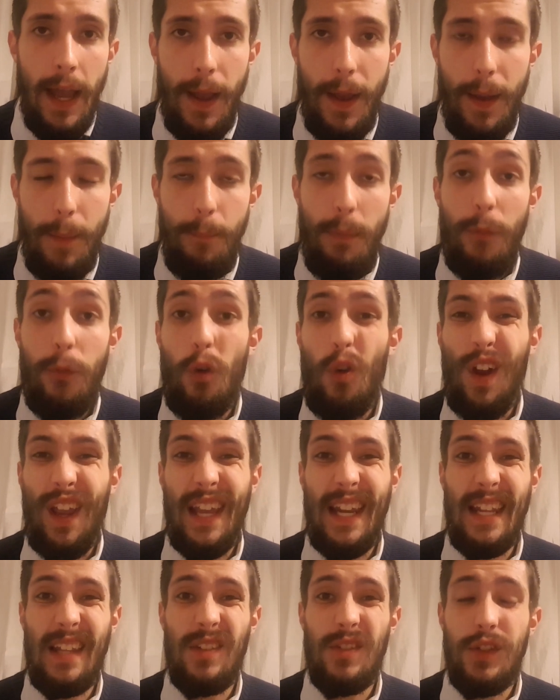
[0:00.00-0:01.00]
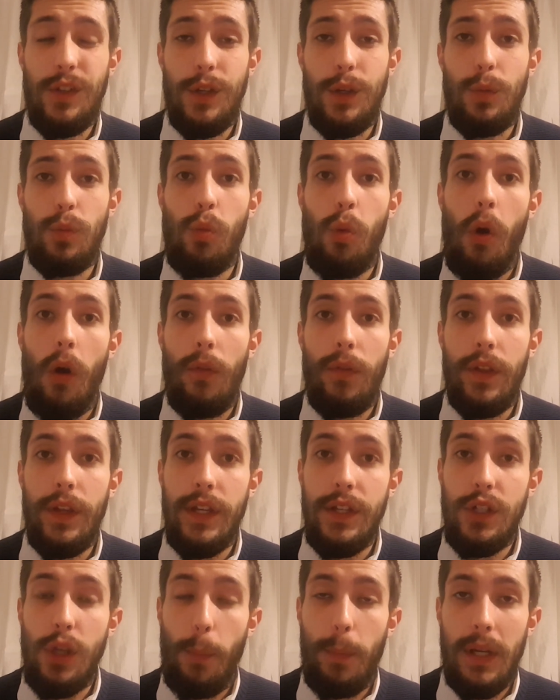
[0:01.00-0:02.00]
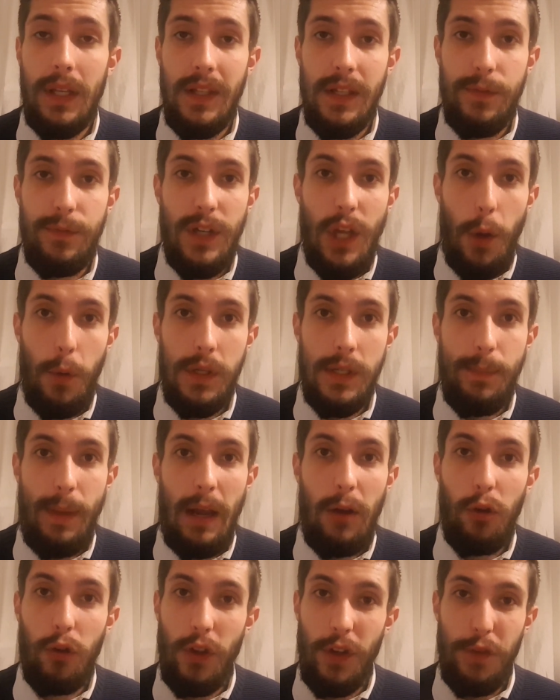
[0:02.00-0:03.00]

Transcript: Um, before I get into what the topic of this video is about,